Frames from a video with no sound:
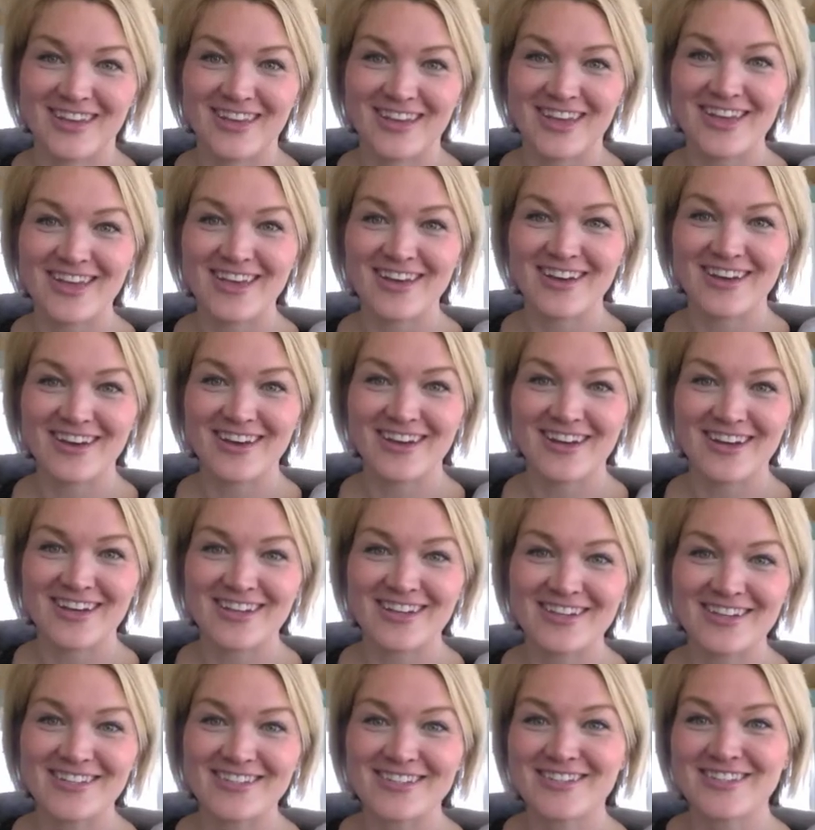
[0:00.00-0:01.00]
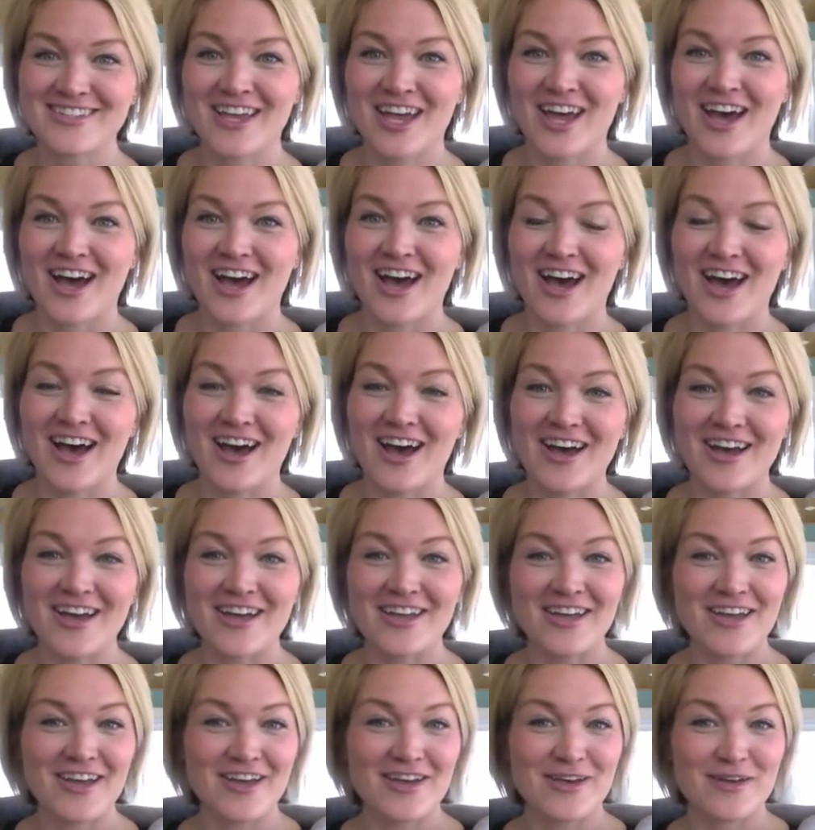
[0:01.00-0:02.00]
Hey guys,
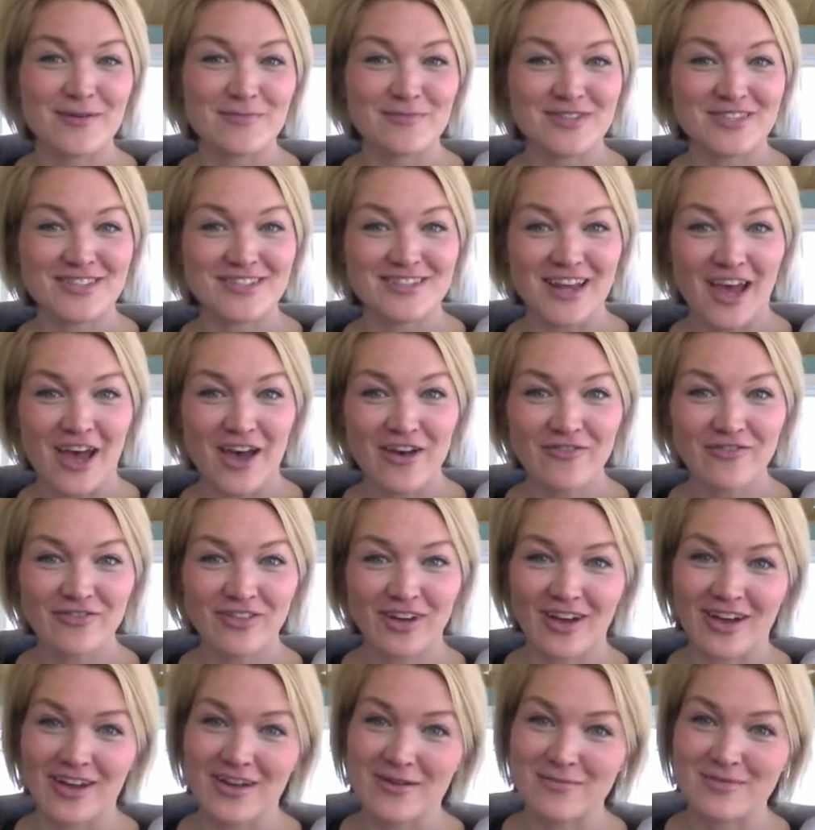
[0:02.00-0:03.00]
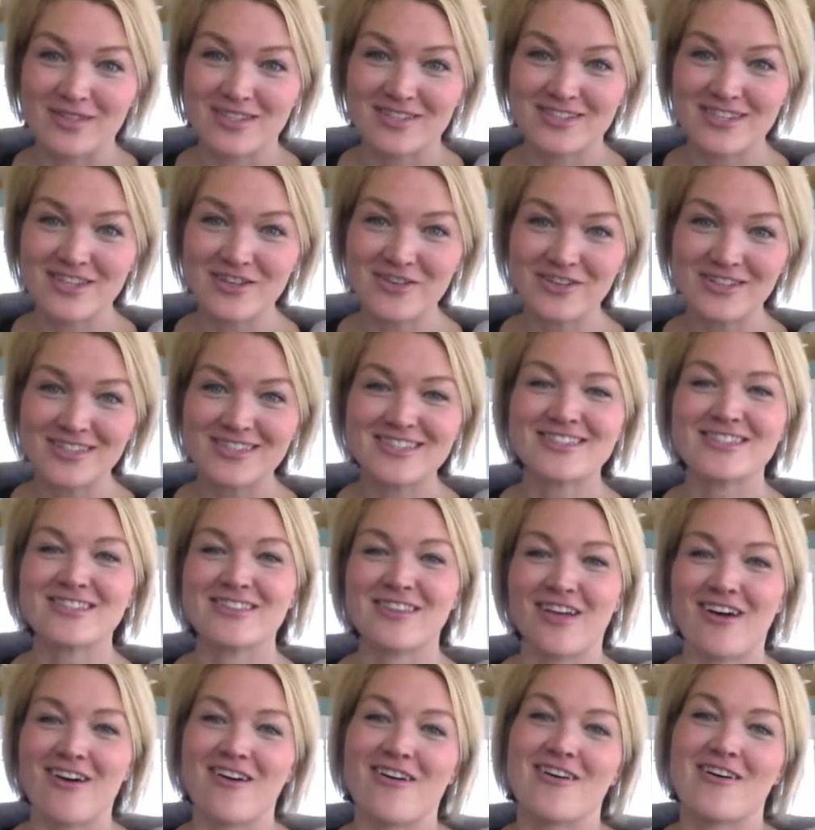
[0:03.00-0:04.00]
I am Steph. I'm a secret
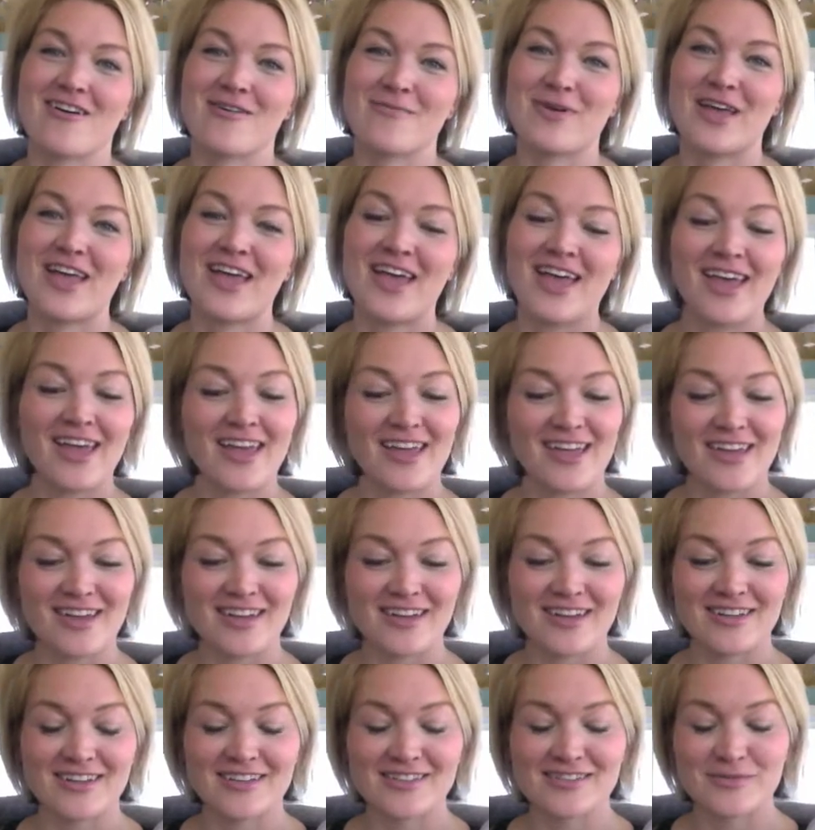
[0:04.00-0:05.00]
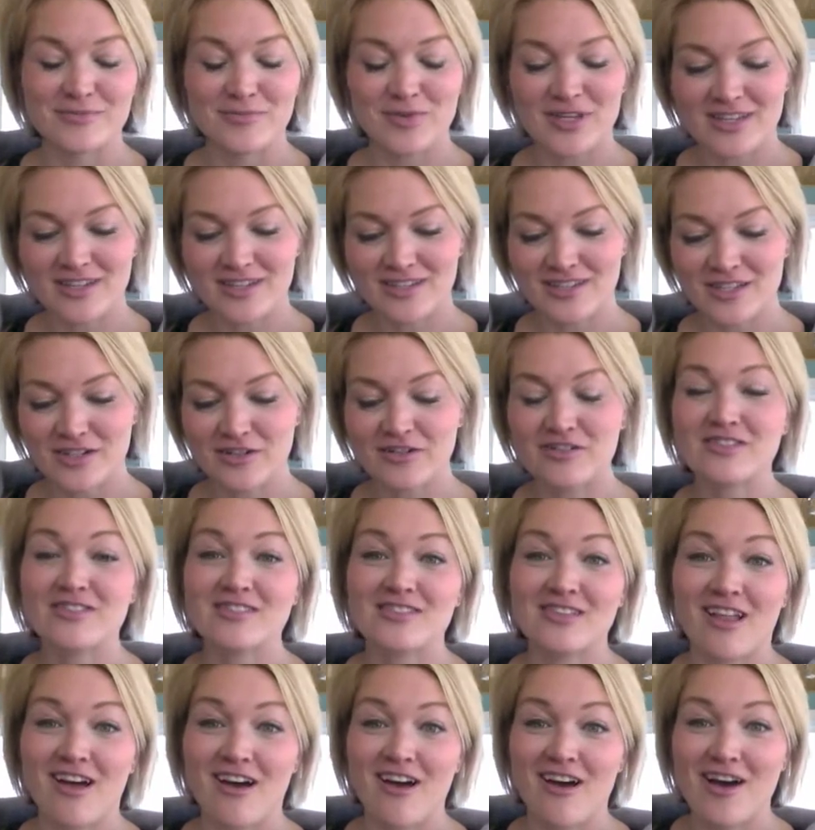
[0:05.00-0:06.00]
slob. And being a secret
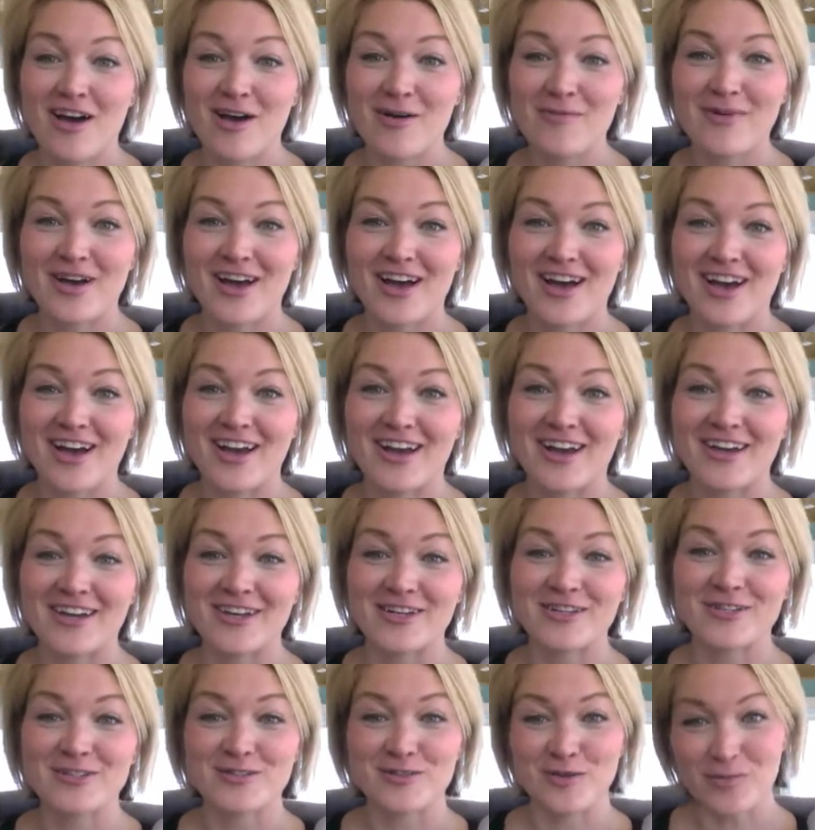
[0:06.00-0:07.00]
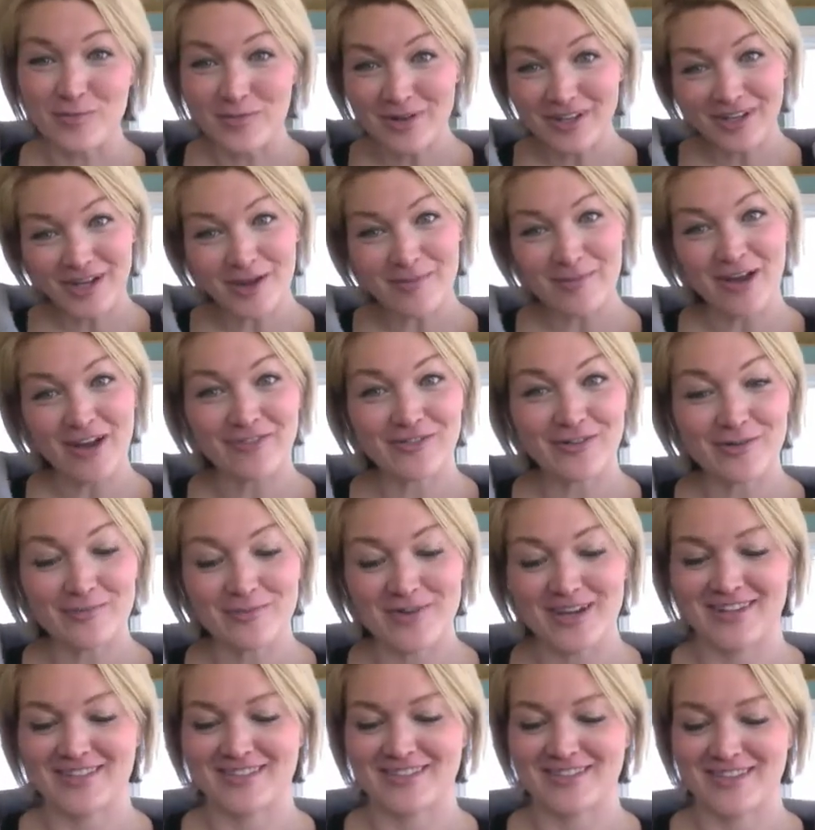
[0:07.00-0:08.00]
slob, I don't pick up after
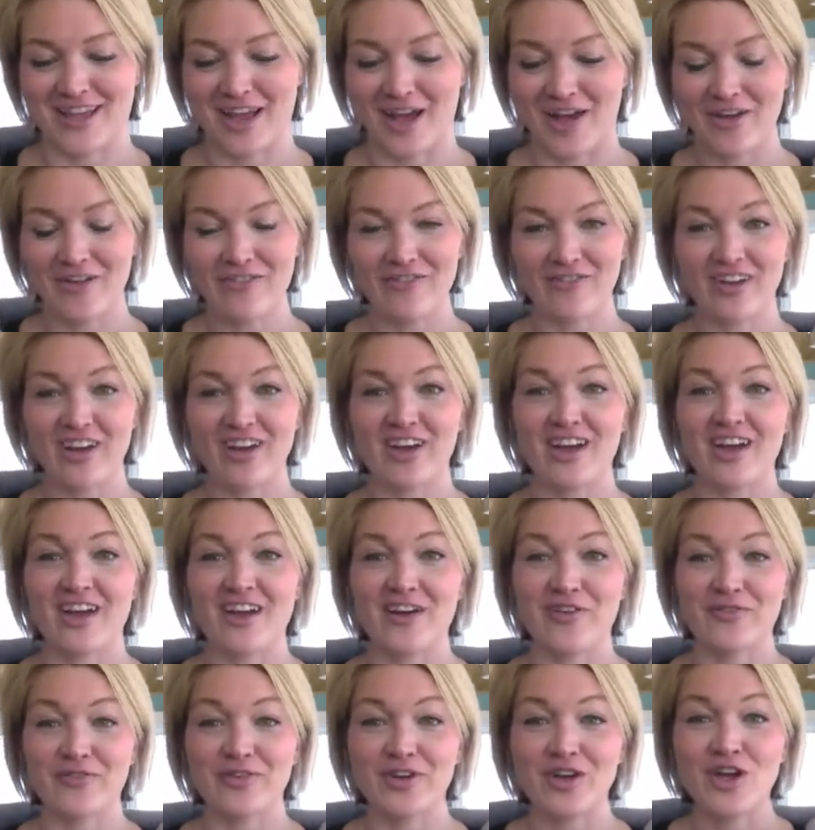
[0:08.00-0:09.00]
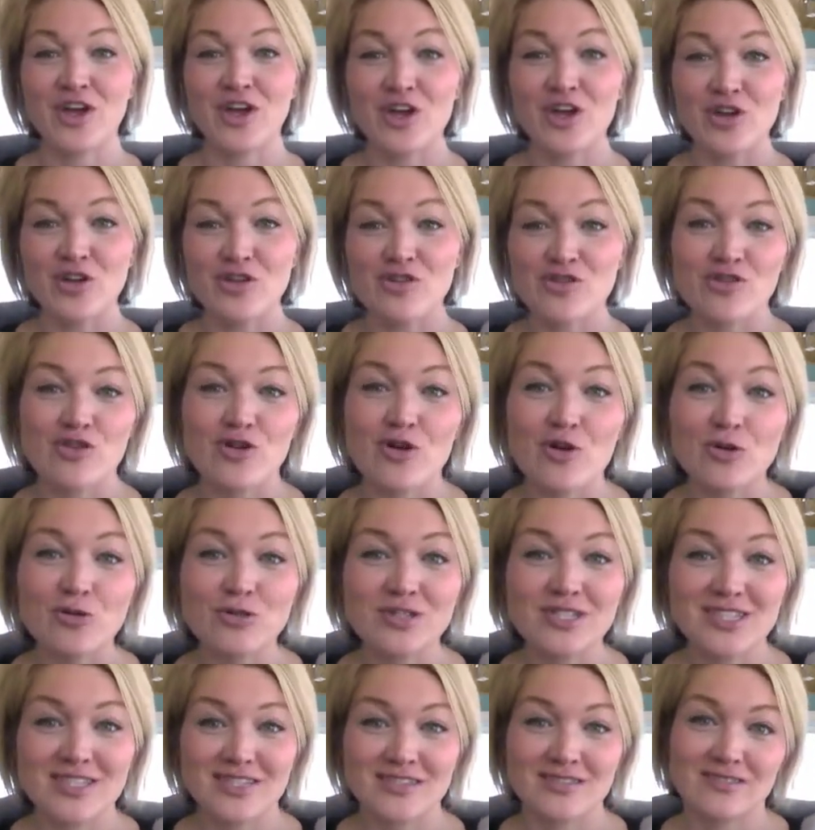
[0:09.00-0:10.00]
myself. I have no
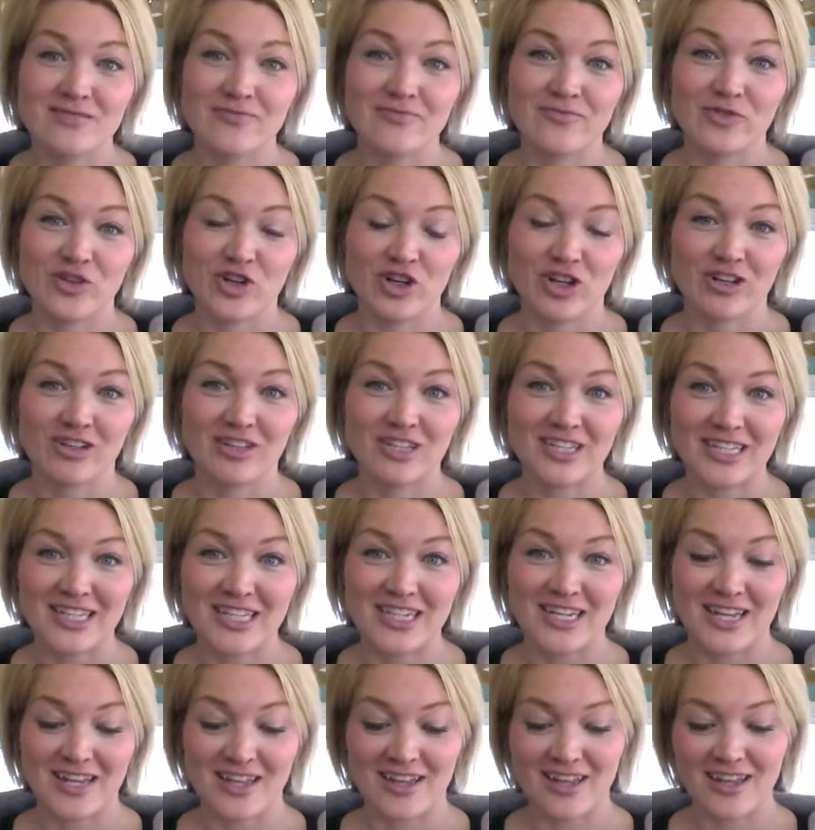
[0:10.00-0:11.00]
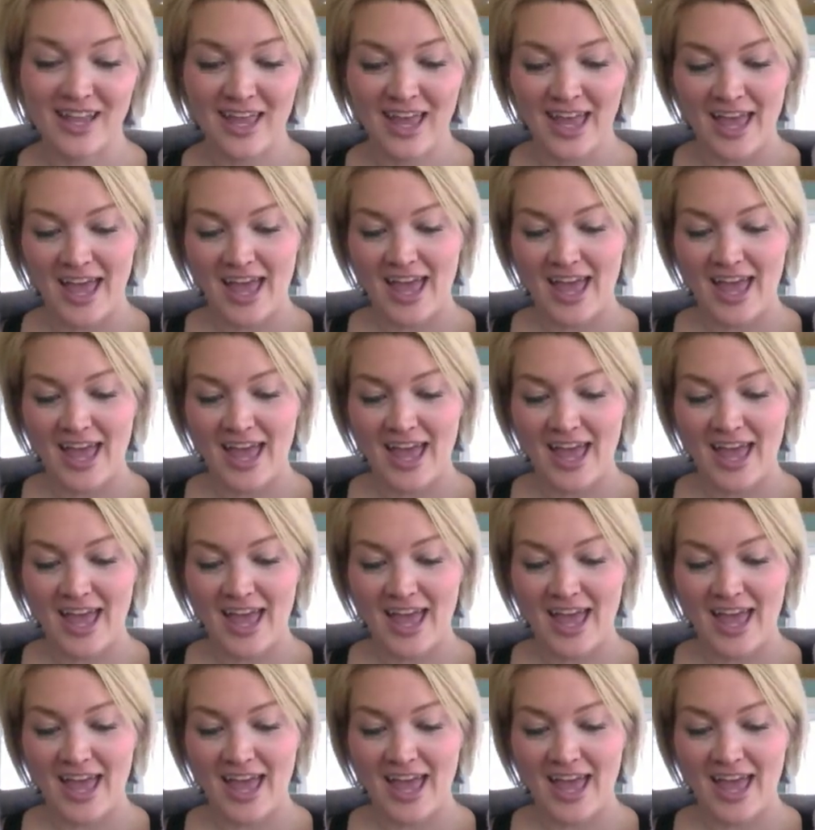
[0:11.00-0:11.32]
system for cleaning.